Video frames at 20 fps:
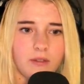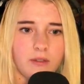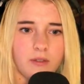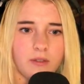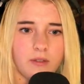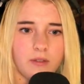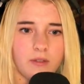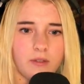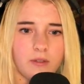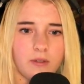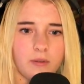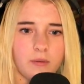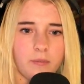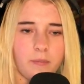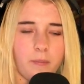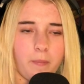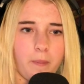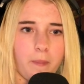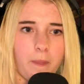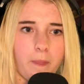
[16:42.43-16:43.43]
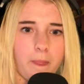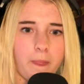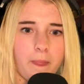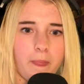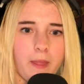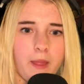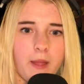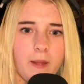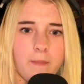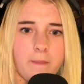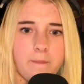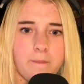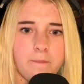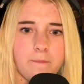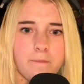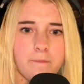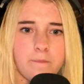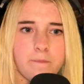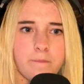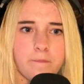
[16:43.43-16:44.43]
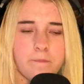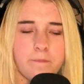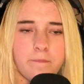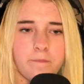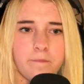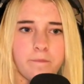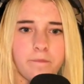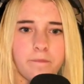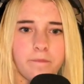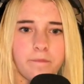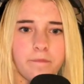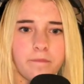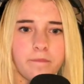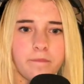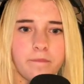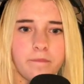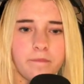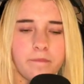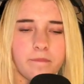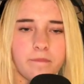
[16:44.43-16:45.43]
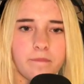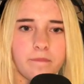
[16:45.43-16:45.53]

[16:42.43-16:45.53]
Nothing is said.